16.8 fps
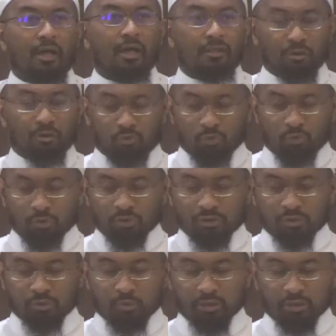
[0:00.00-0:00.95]
and the
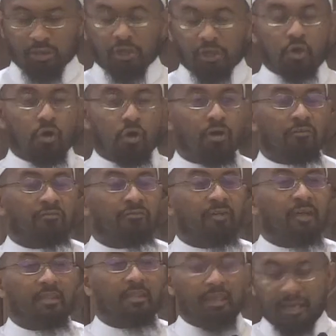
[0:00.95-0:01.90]
roads were cut off
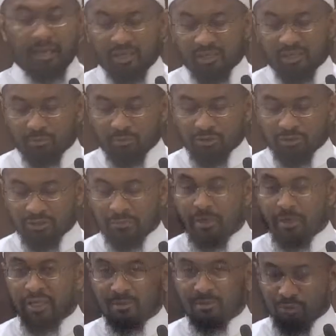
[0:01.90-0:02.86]
and the animals,
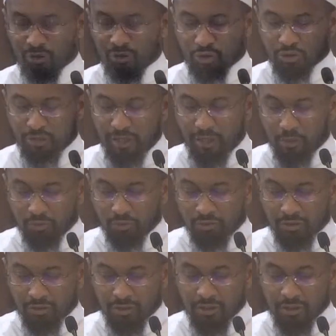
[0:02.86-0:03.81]
some animals drowned,